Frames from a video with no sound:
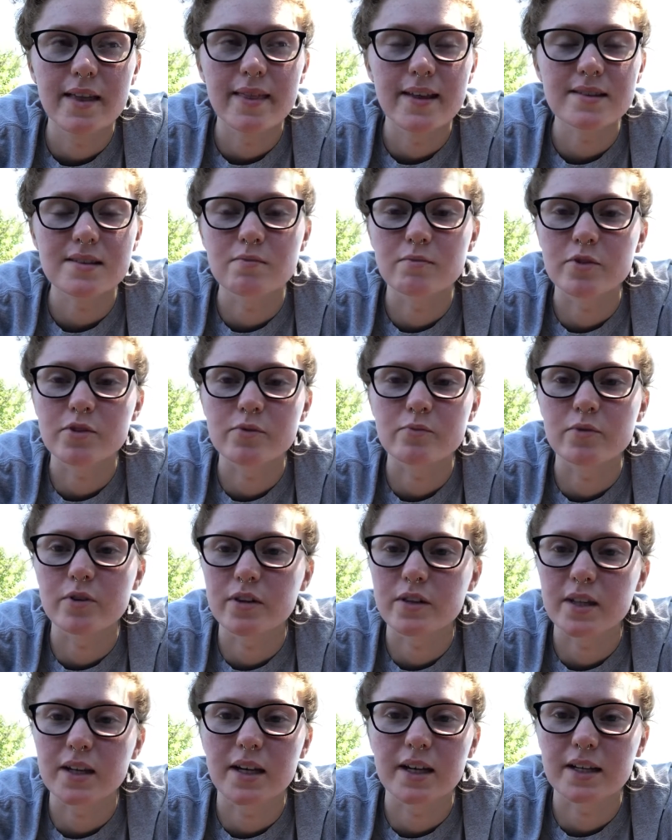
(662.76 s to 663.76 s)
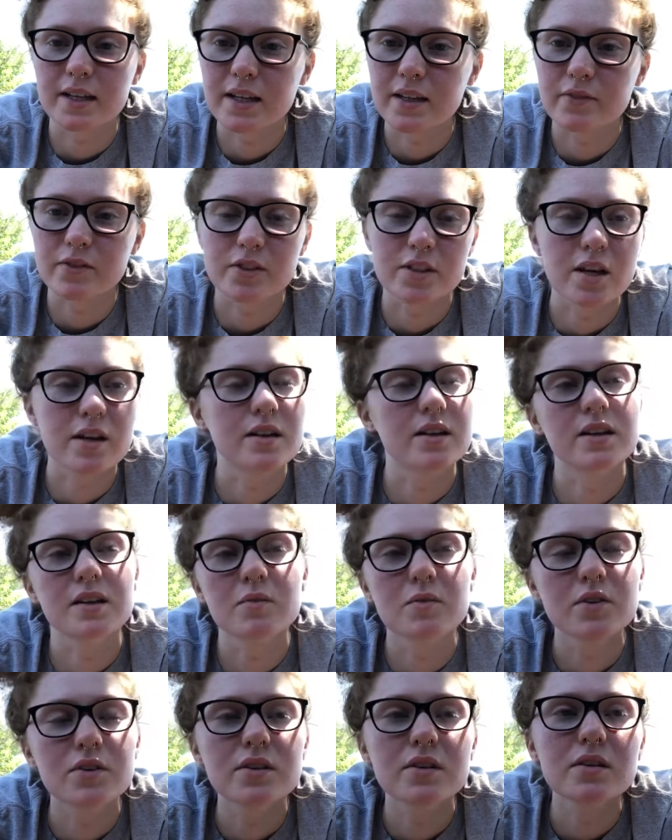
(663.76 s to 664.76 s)
that's the most important thing I can ever tell
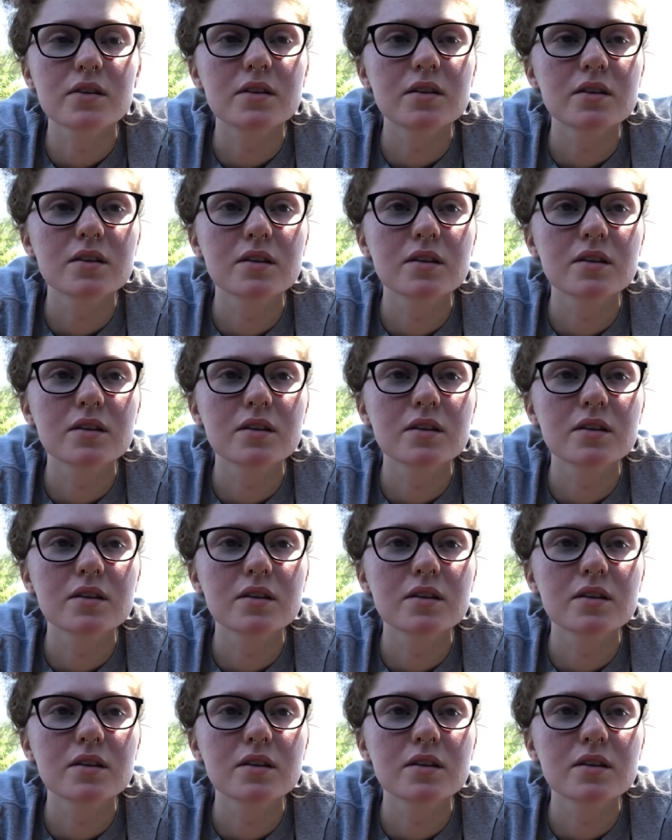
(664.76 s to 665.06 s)
anyone.